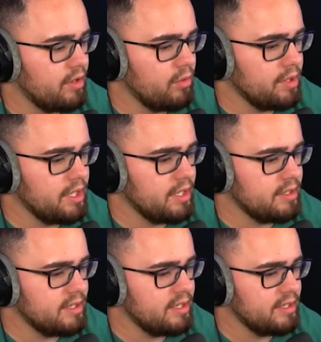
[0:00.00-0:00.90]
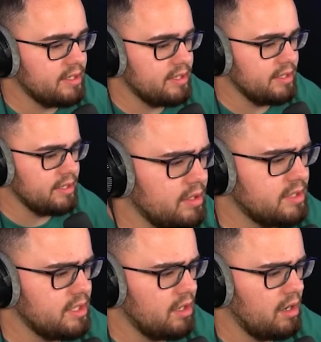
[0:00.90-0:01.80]
go E
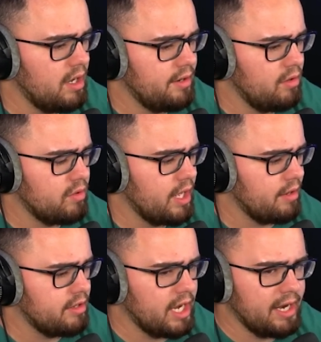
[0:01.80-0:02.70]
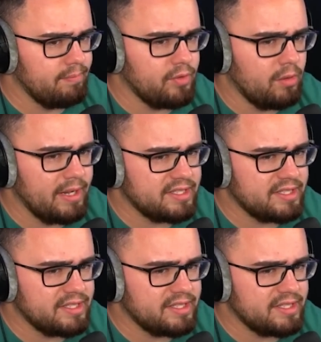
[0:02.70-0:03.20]
Easy on. Okay, got it. All my